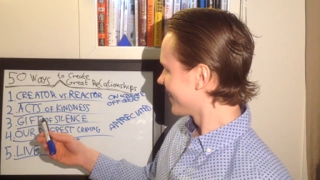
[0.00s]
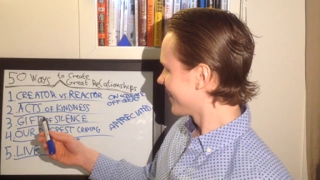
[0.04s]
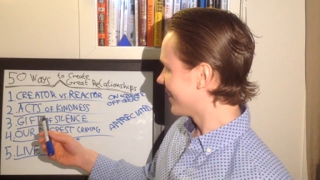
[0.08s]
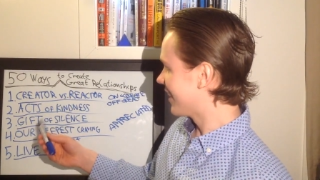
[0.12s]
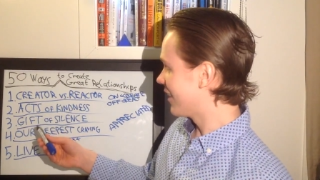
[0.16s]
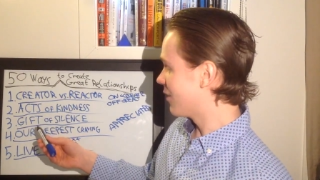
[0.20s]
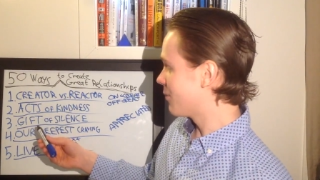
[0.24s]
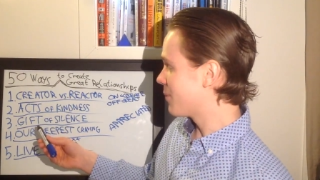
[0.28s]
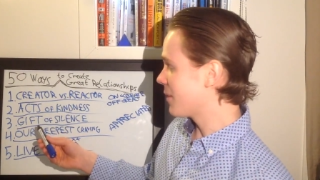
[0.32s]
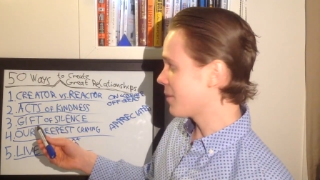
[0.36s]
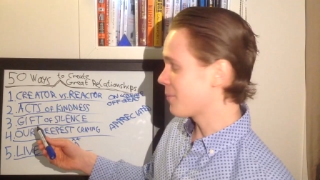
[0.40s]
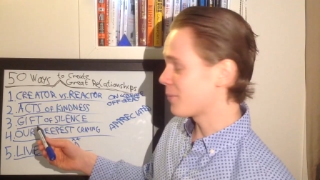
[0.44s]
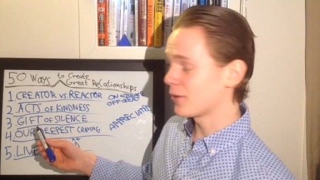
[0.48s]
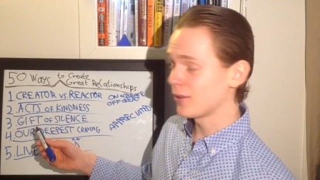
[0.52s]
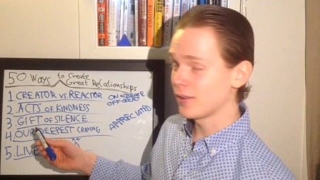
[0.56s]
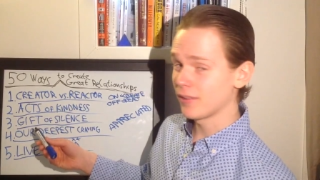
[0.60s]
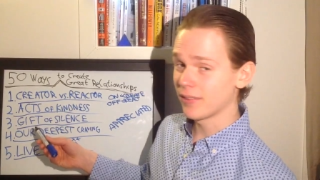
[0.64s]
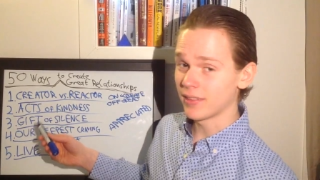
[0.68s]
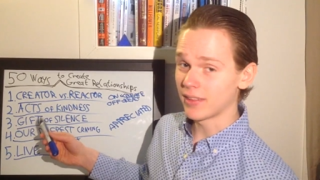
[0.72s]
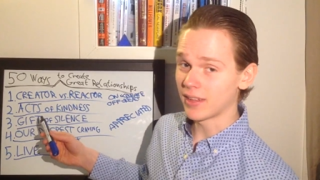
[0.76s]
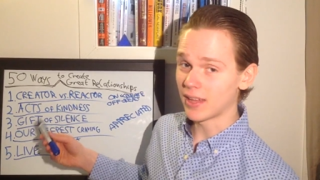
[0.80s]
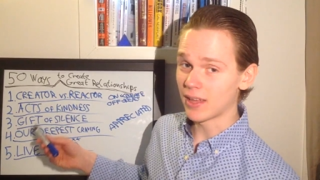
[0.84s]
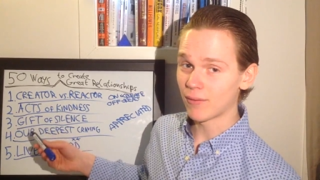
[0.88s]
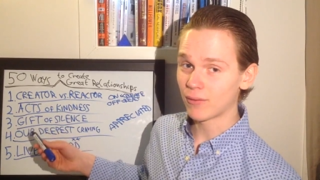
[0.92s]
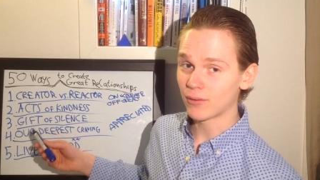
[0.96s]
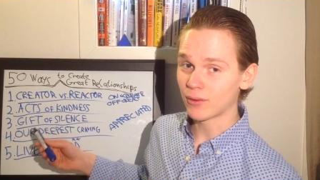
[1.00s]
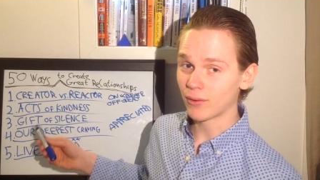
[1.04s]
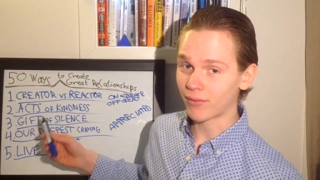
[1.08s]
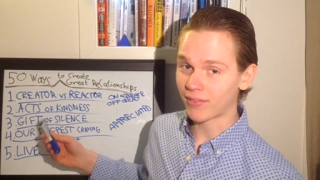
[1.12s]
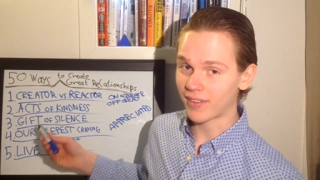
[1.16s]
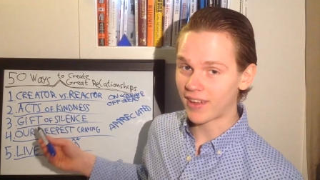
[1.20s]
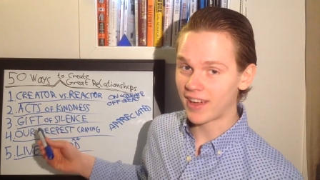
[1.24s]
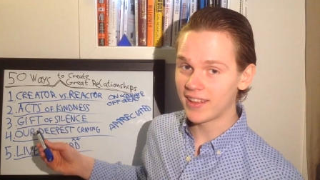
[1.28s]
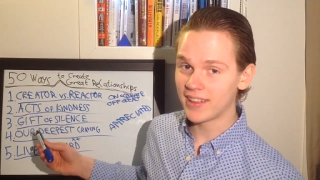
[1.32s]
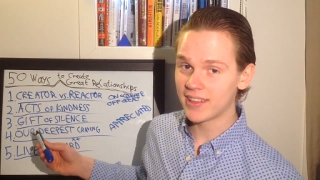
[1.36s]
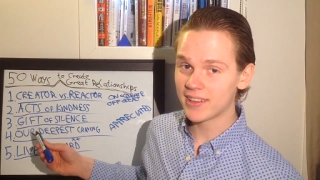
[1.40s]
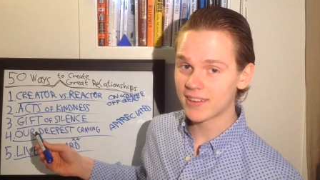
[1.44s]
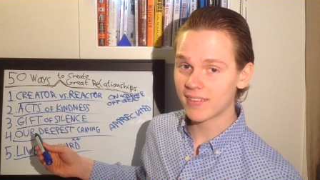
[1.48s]
Give people the gift of
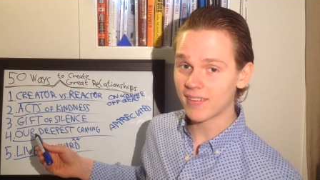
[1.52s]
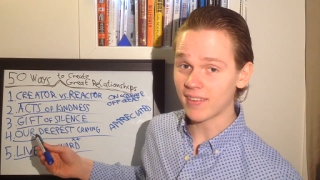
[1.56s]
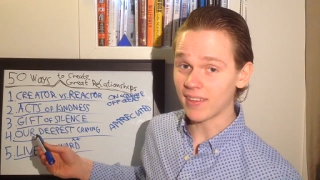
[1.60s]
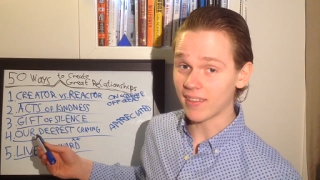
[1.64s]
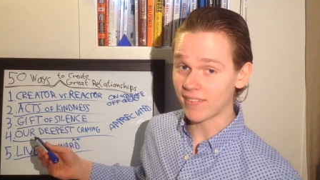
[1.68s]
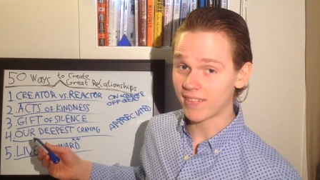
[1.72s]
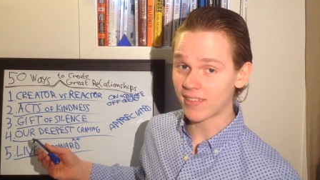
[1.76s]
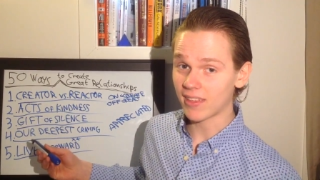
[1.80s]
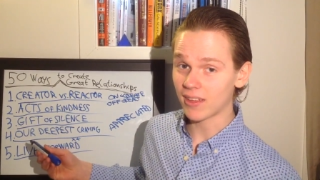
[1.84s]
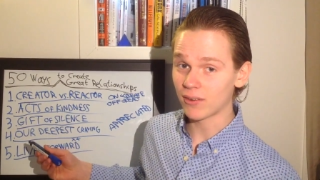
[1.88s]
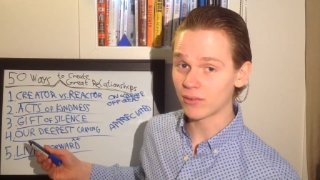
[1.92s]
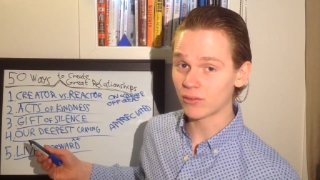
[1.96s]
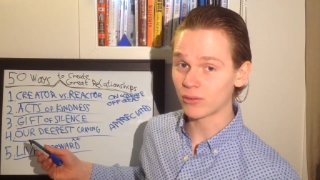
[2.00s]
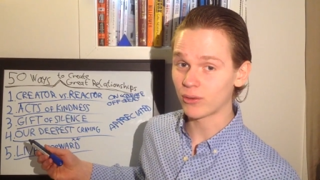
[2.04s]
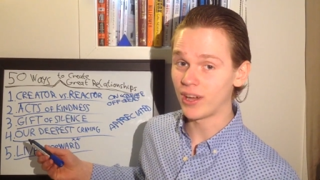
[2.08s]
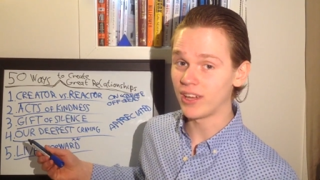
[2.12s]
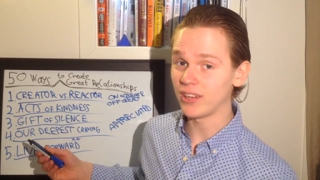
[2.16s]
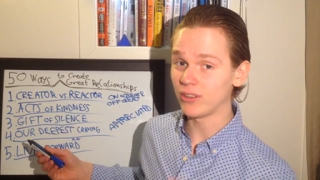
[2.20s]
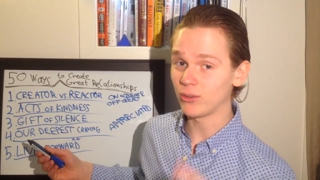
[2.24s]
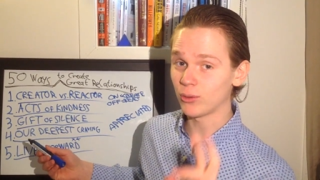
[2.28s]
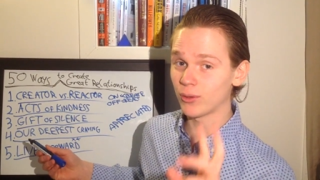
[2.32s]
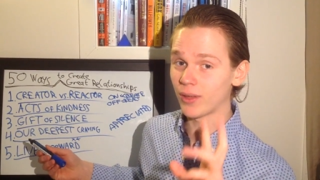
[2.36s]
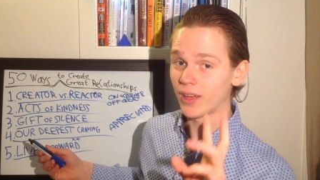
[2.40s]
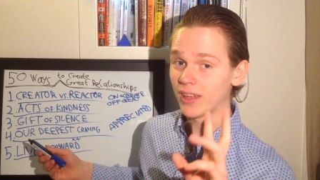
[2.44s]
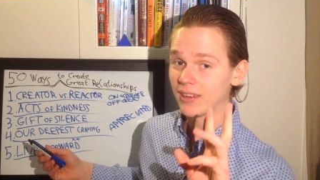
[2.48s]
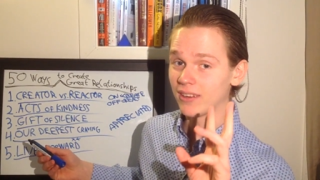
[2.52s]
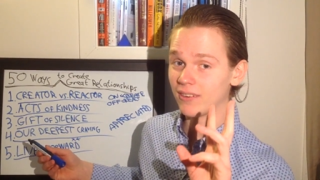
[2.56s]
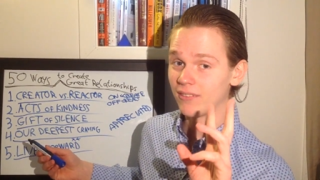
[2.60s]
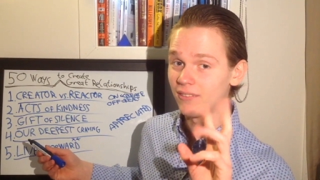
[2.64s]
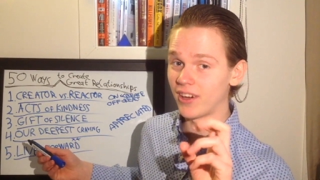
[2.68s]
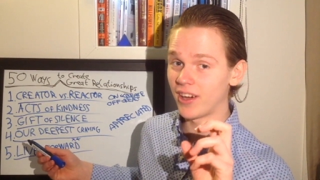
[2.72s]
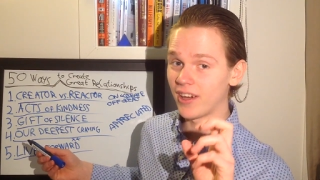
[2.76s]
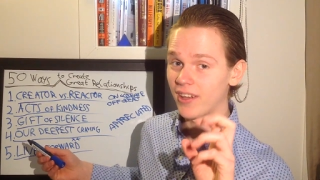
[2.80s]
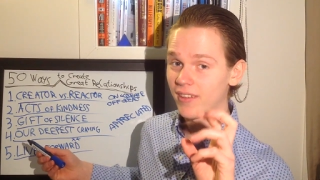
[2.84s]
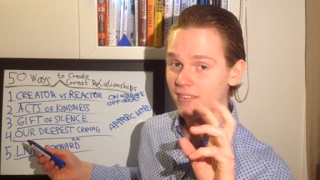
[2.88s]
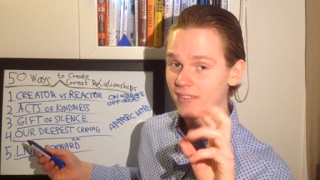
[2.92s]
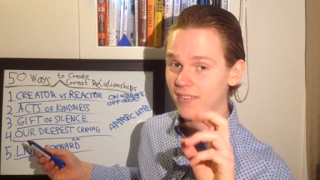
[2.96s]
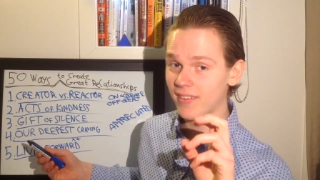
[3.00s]
silence instead of trying to
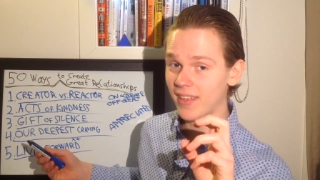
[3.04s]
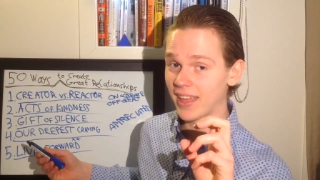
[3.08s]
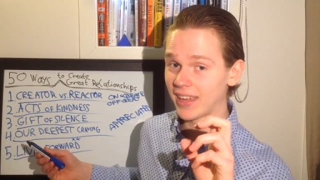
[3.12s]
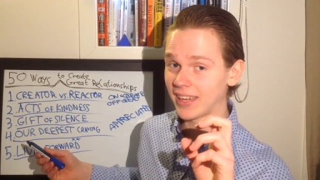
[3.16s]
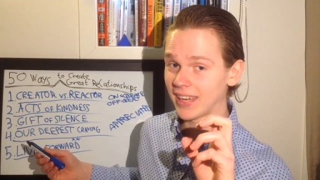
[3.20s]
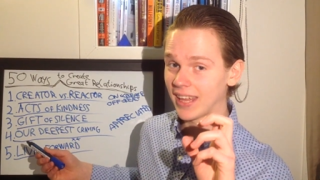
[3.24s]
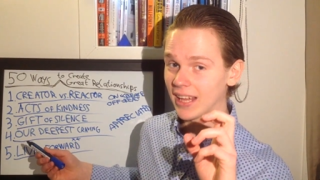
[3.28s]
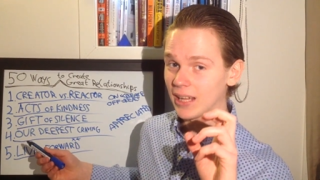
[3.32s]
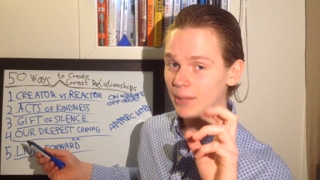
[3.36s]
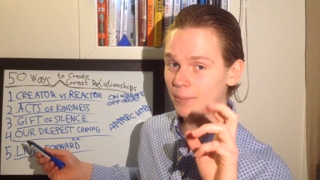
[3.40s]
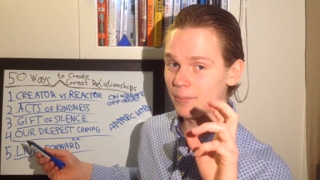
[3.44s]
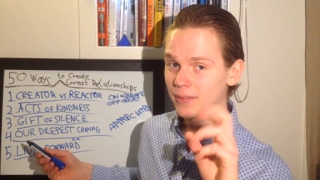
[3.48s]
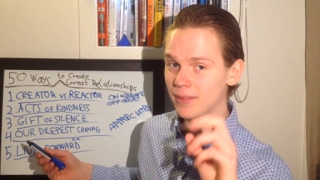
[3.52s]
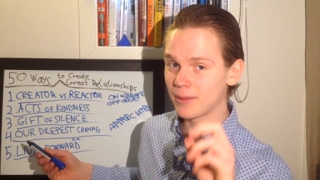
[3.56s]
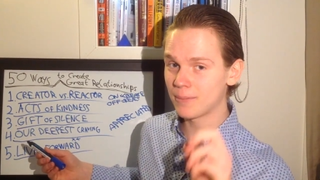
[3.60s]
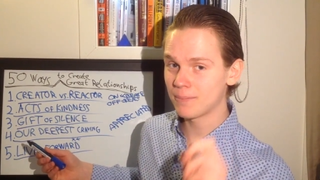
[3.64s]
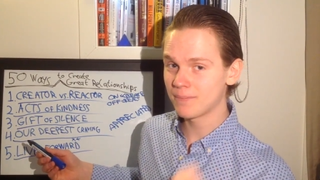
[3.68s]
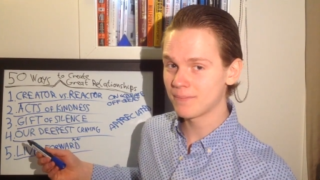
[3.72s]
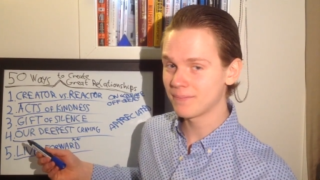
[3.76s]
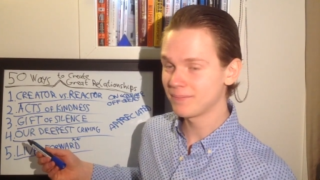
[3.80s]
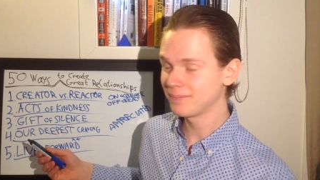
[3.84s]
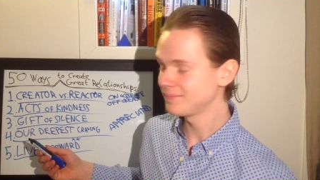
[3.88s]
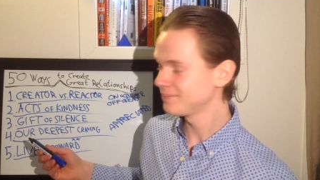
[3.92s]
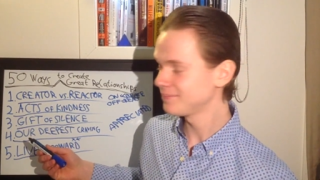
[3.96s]
advise and help them.